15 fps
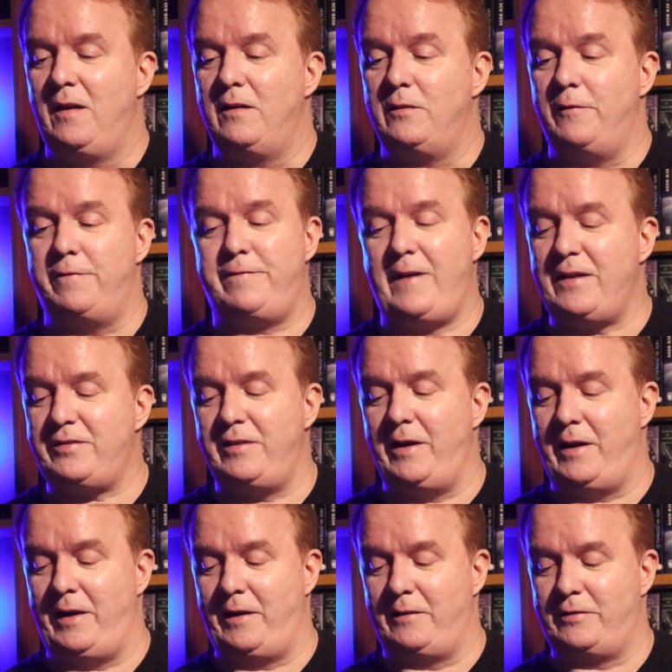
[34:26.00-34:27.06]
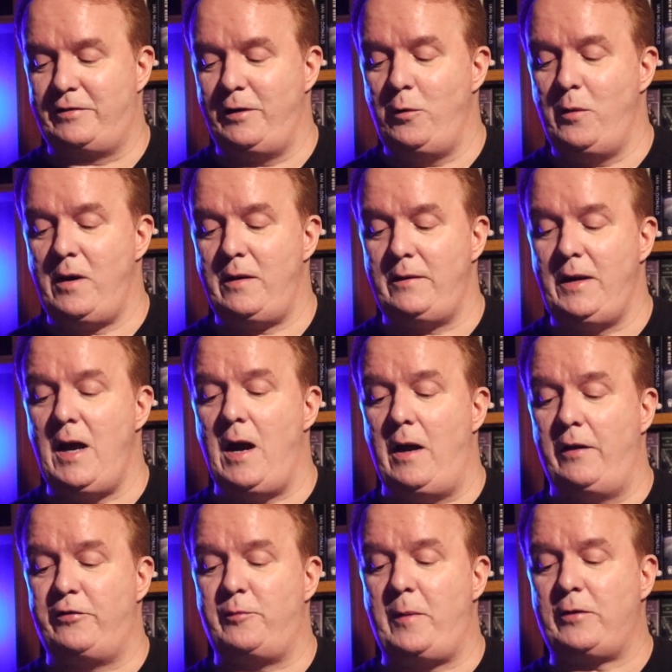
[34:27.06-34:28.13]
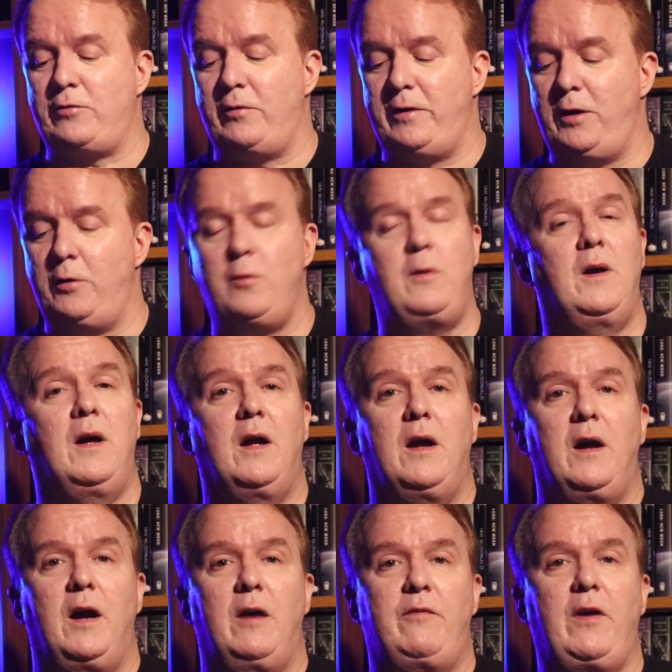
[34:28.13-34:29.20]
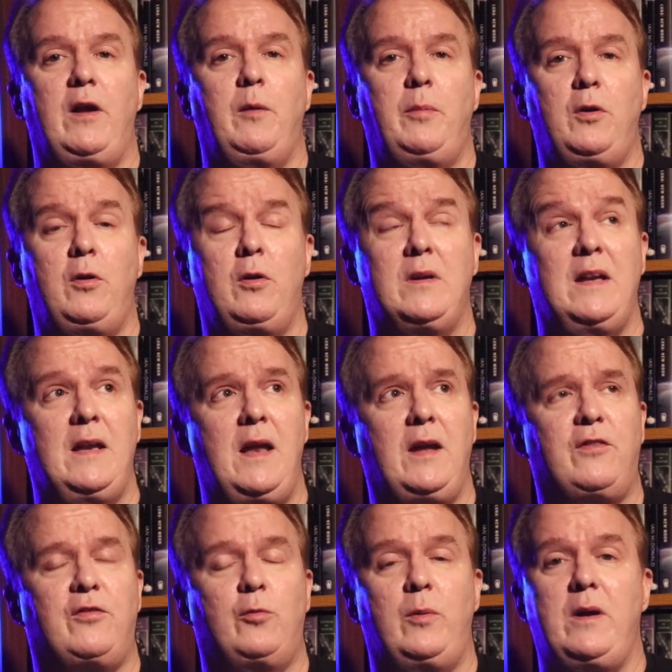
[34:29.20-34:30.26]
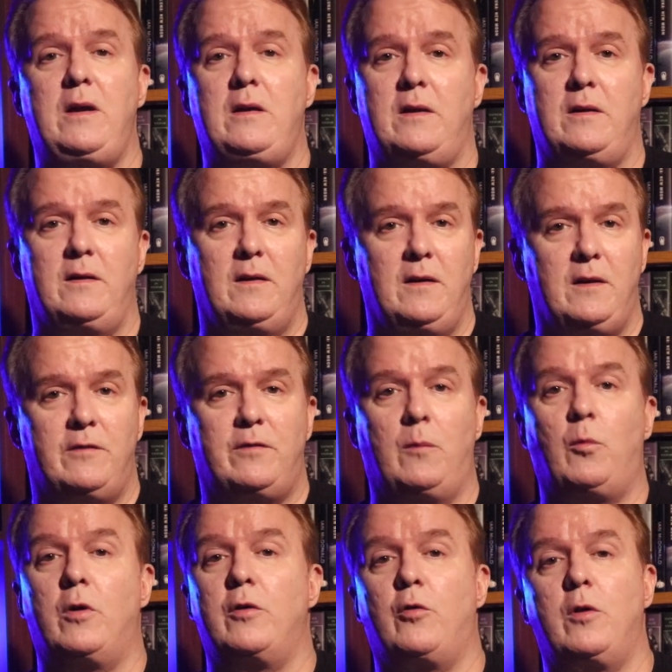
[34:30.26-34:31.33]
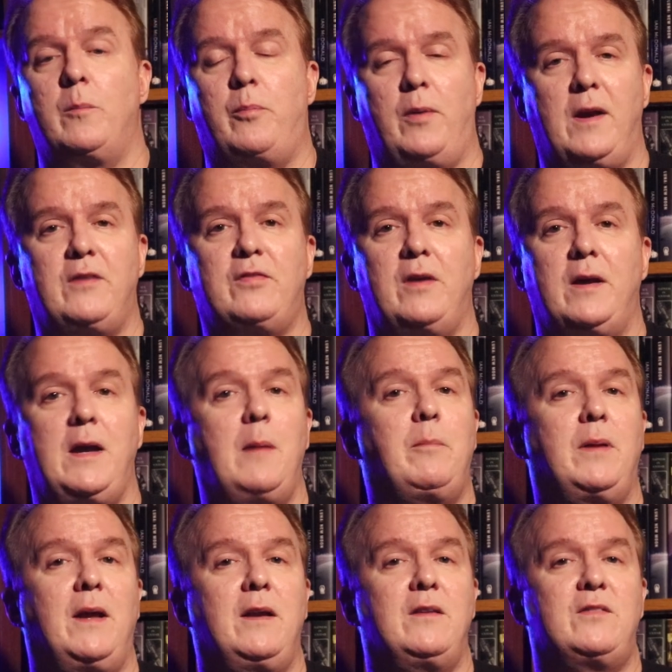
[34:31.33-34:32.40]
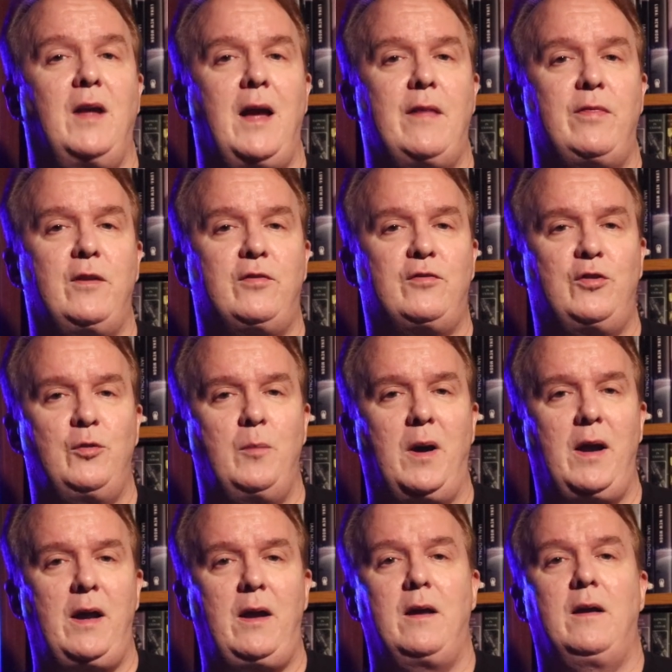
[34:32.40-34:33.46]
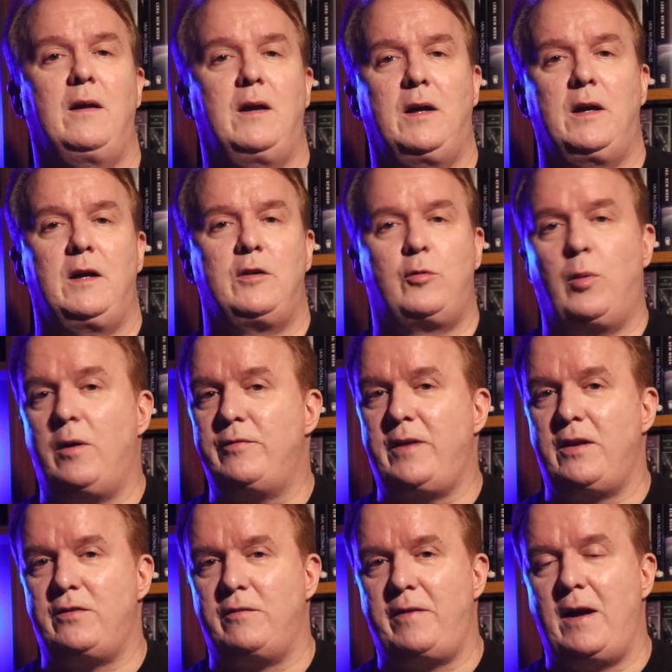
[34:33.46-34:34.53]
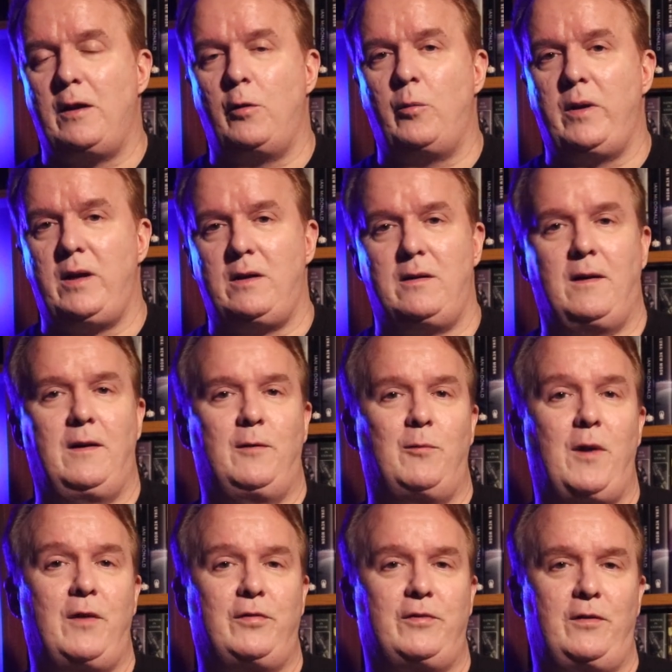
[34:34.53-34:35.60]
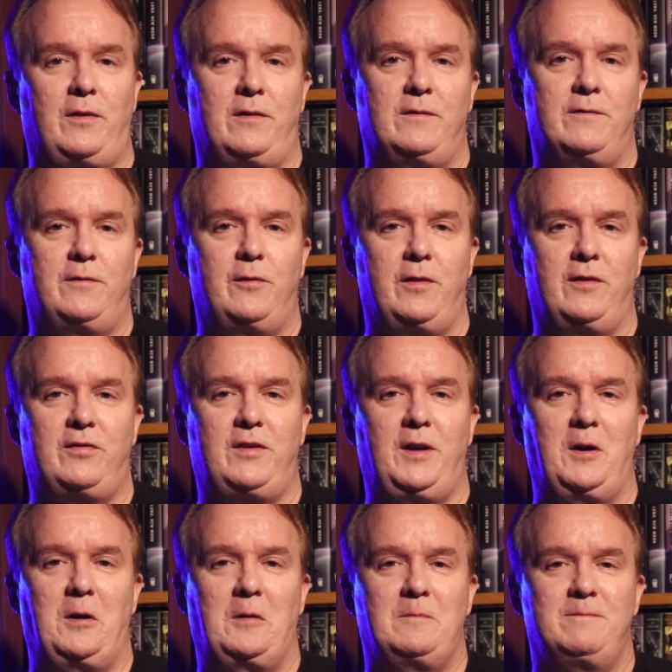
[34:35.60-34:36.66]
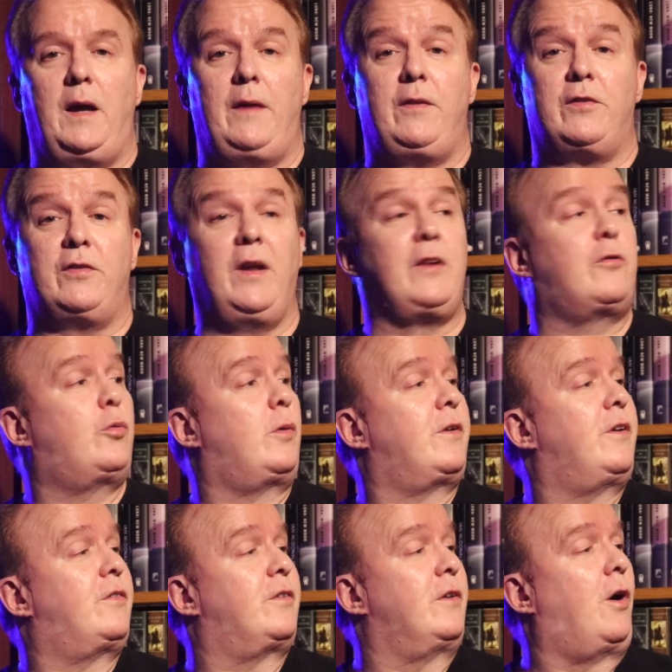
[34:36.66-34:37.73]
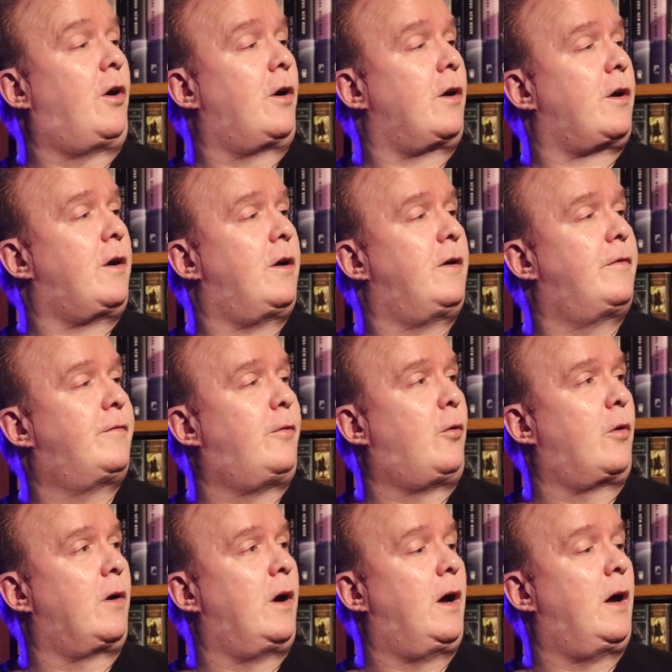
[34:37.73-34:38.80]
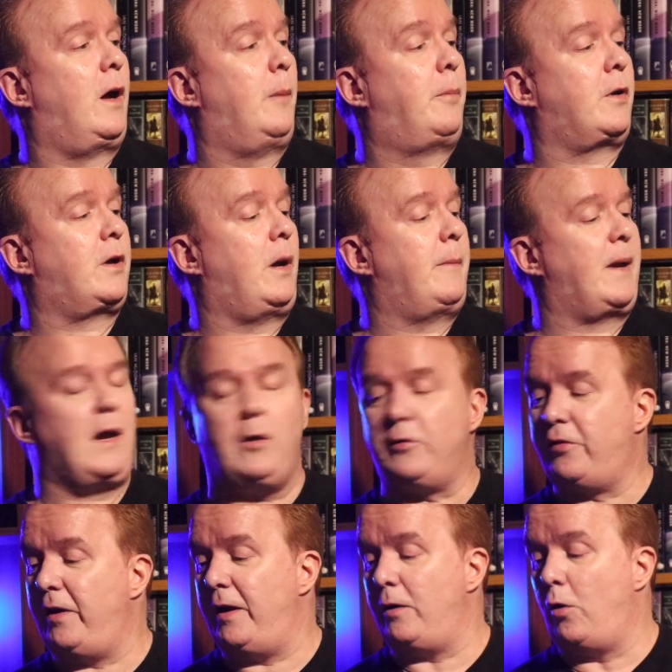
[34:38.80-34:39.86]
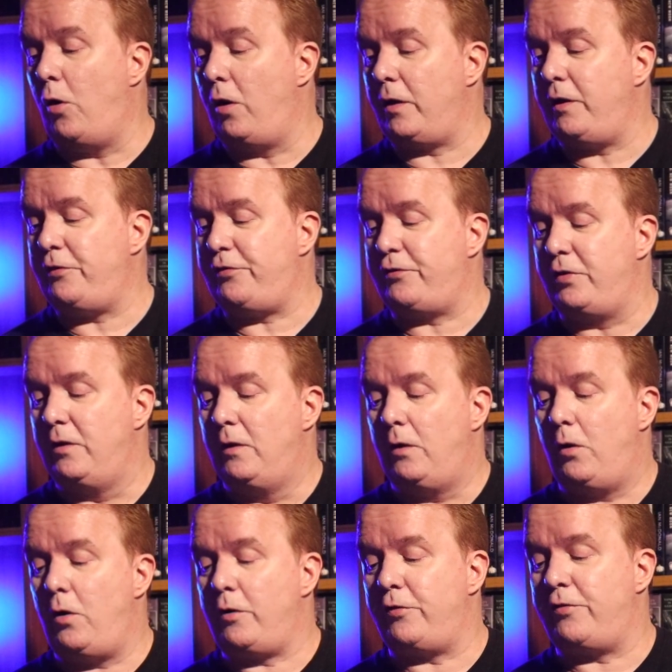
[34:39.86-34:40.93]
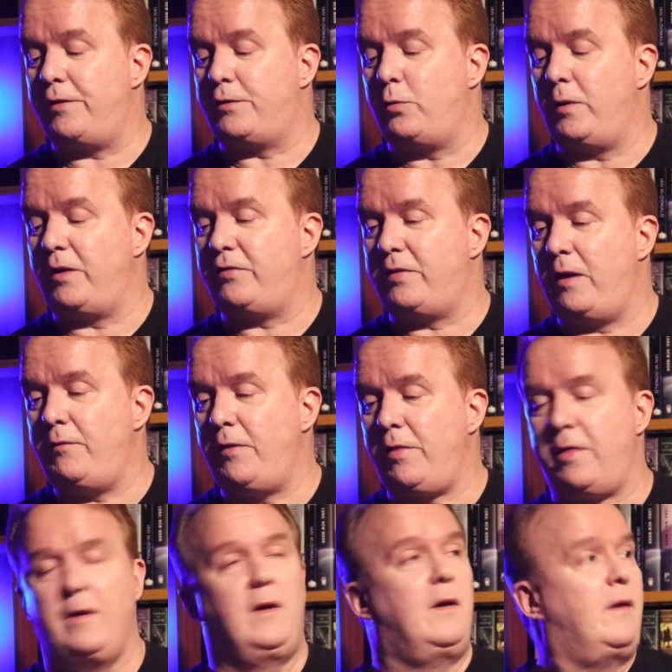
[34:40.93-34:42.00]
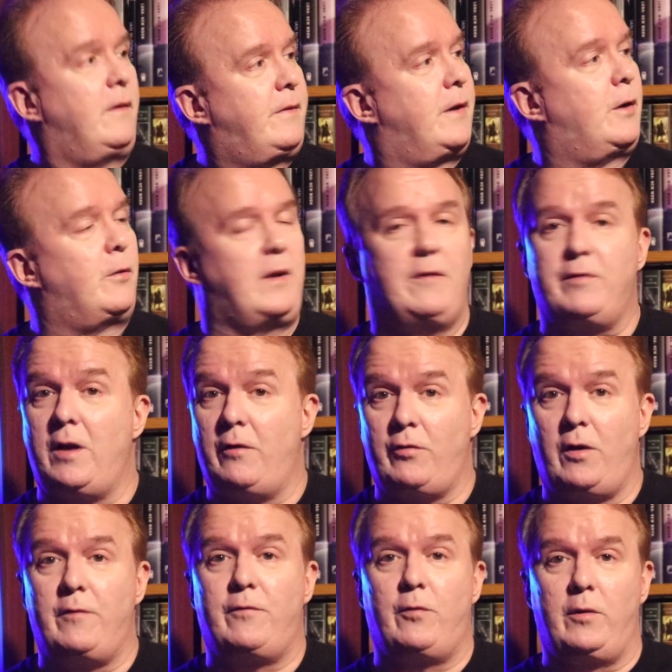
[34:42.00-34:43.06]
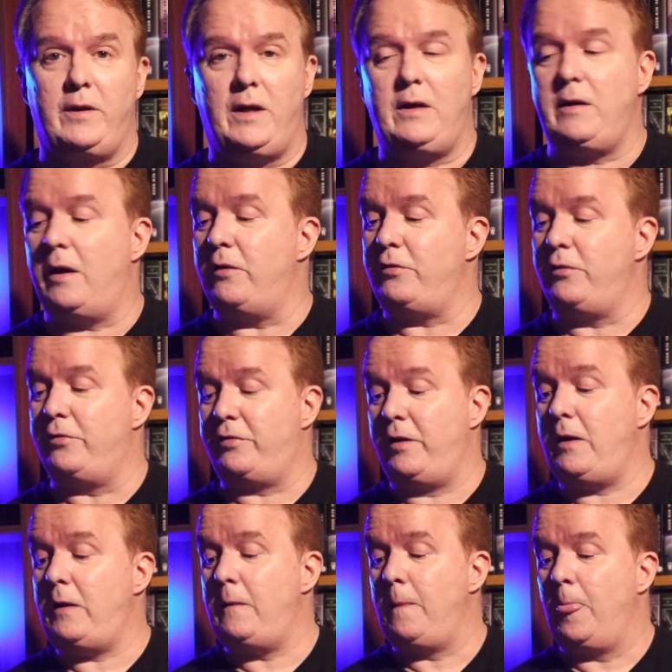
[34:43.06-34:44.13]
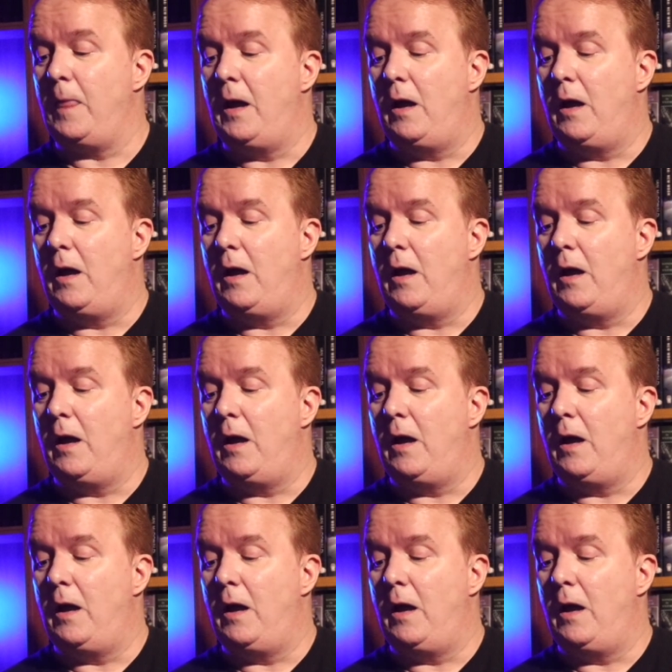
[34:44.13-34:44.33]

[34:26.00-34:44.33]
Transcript: So fascinating. So, uh, yeah, A Spectral Hue, available next week from Word Horde Press. I am planning to add this to my twelve Days of Halloween uh, roster for this year. And this next one is an ARC for uh, a book coming out in August, August the twenty-seventh. They don't have cover art for it yet, as you see.